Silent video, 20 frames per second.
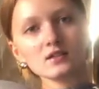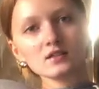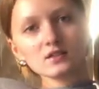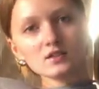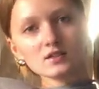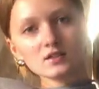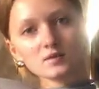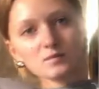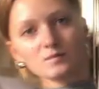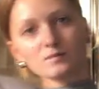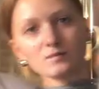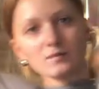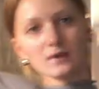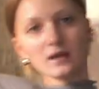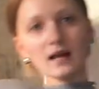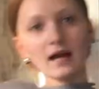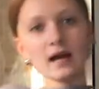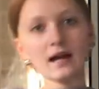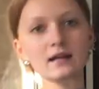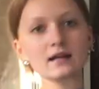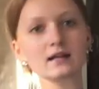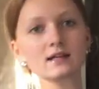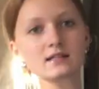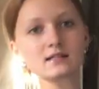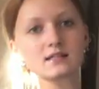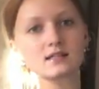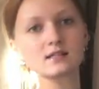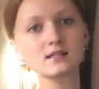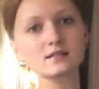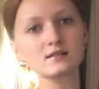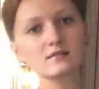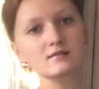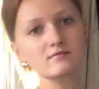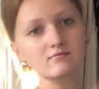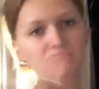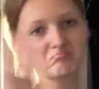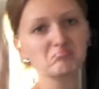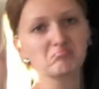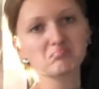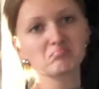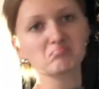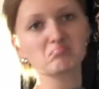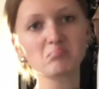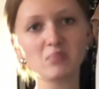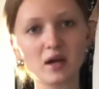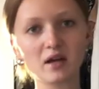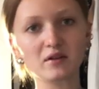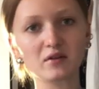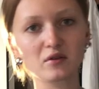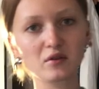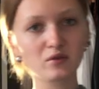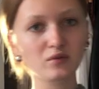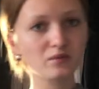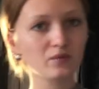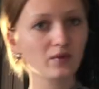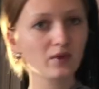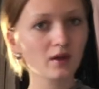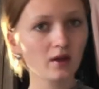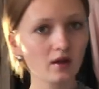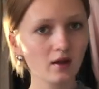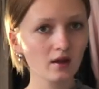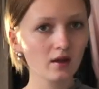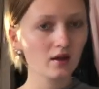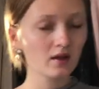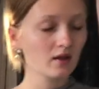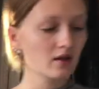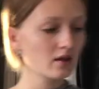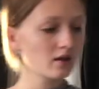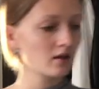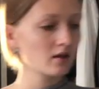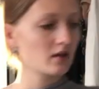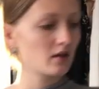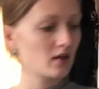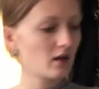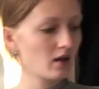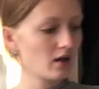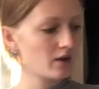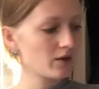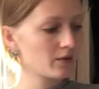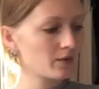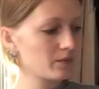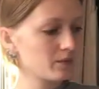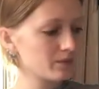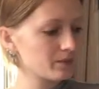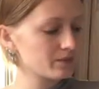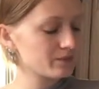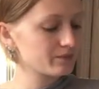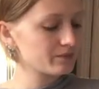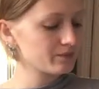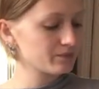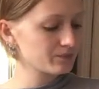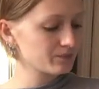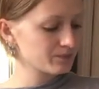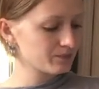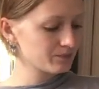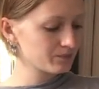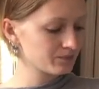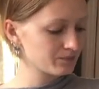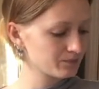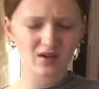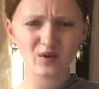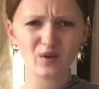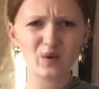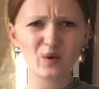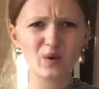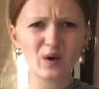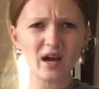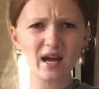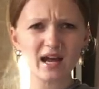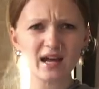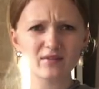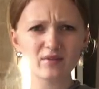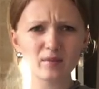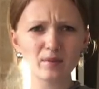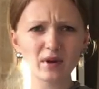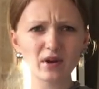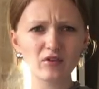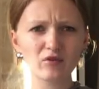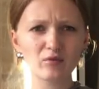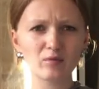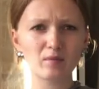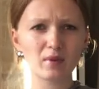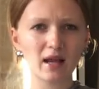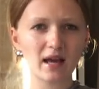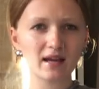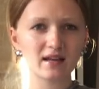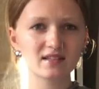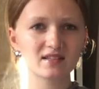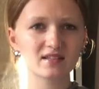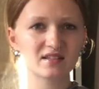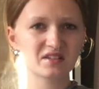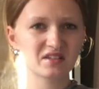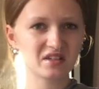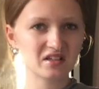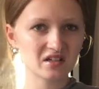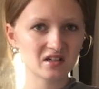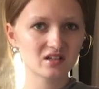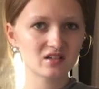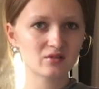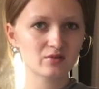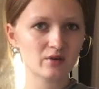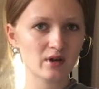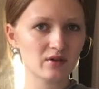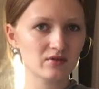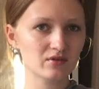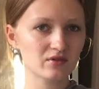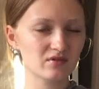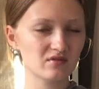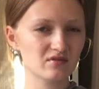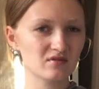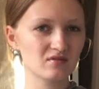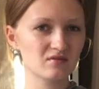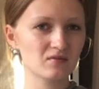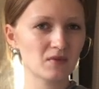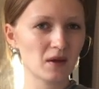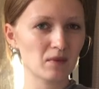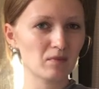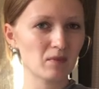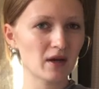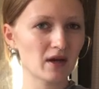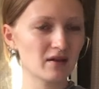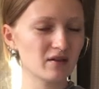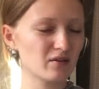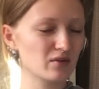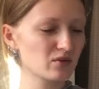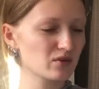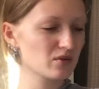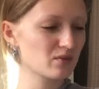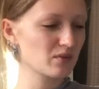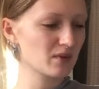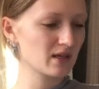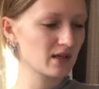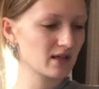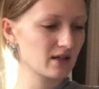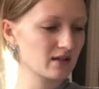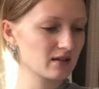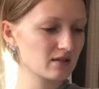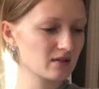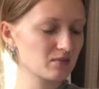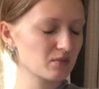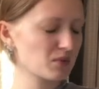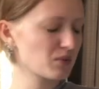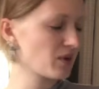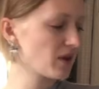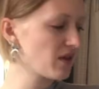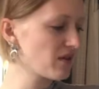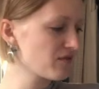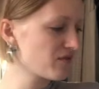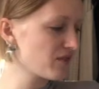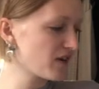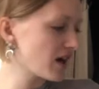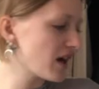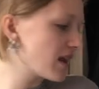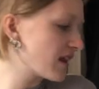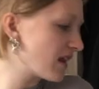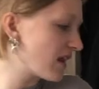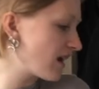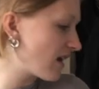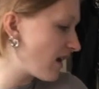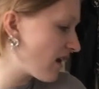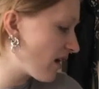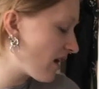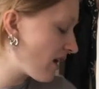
just black and I don't know. Um, Oh, I have a pair of black silk trousers. That might also be nice. But where the fuck are they?